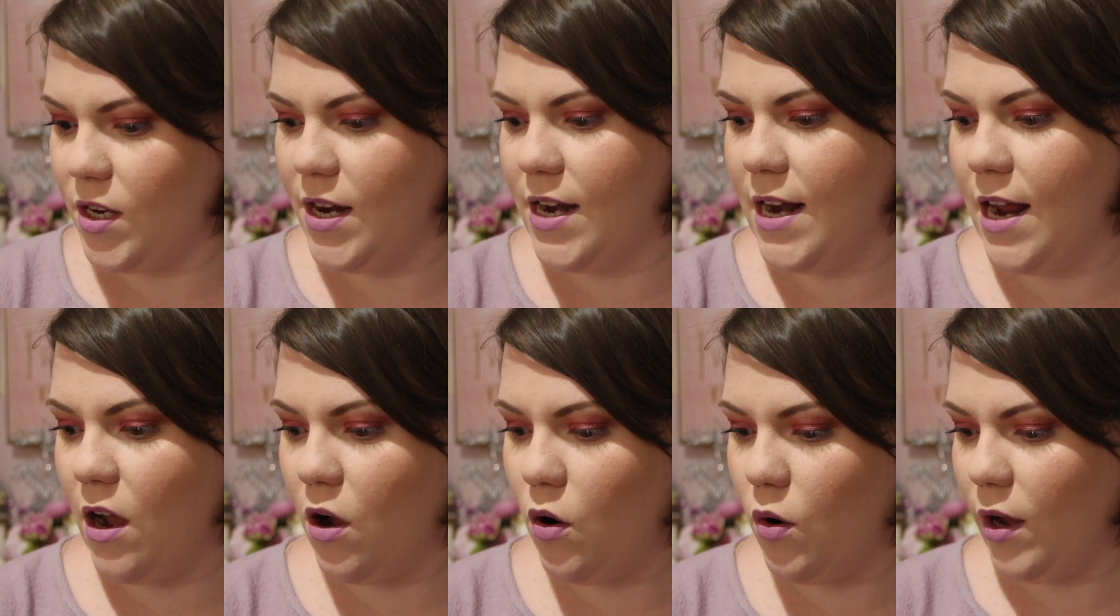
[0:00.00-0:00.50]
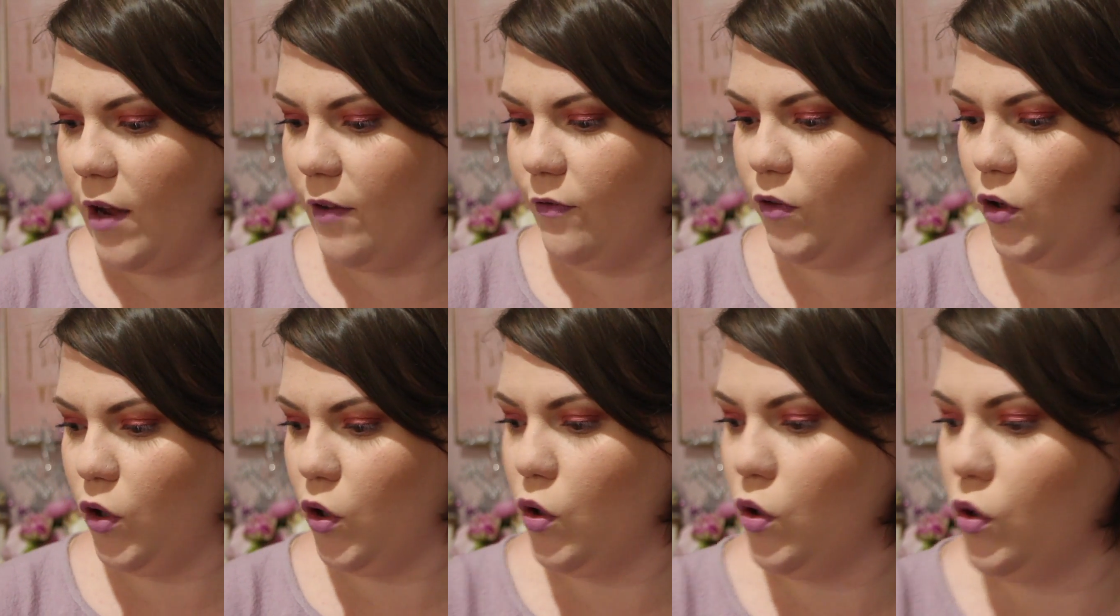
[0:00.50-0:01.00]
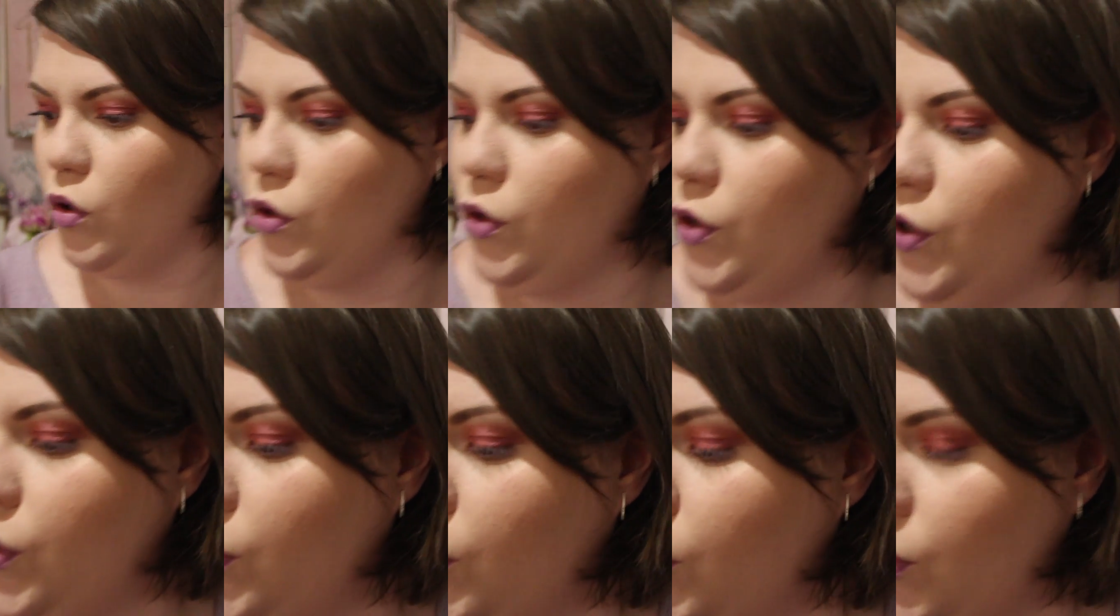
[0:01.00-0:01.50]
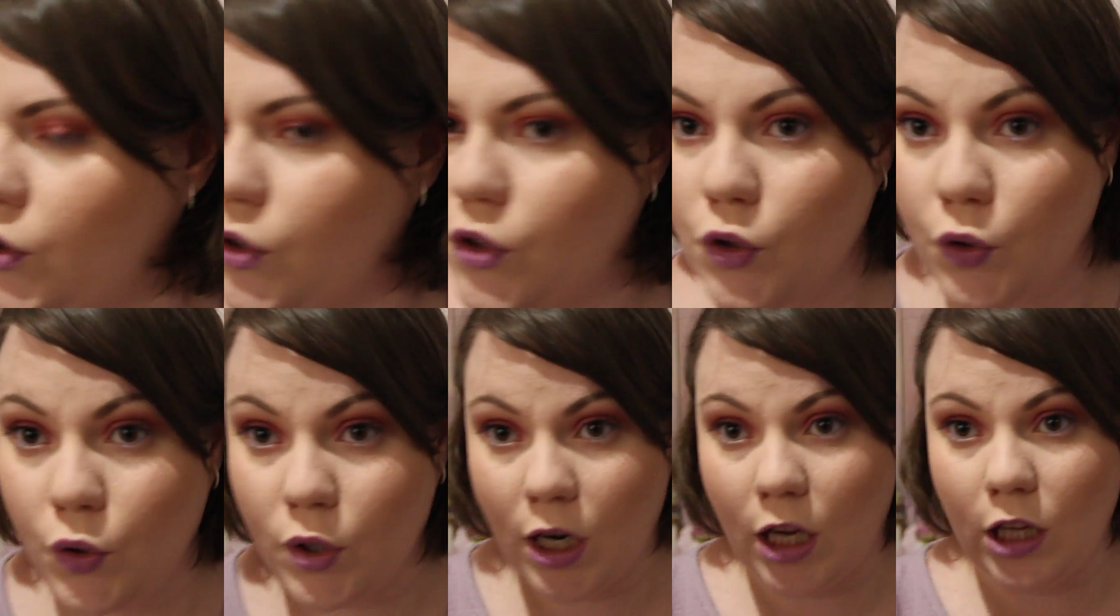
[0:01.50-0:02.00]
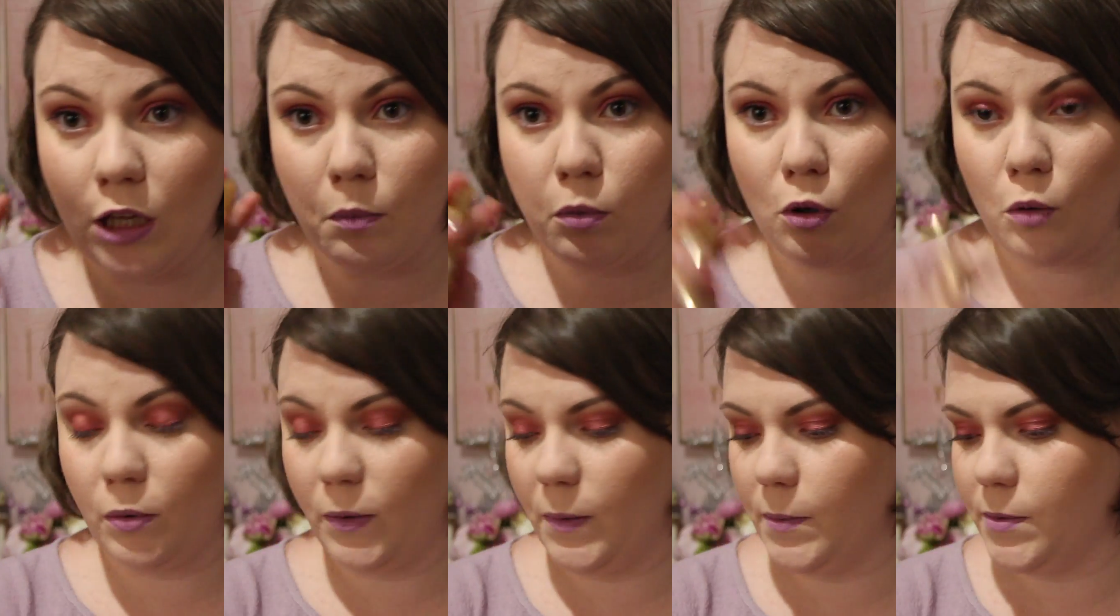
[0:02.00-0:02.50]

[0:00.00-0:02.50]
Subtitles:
now I've got two Colourpop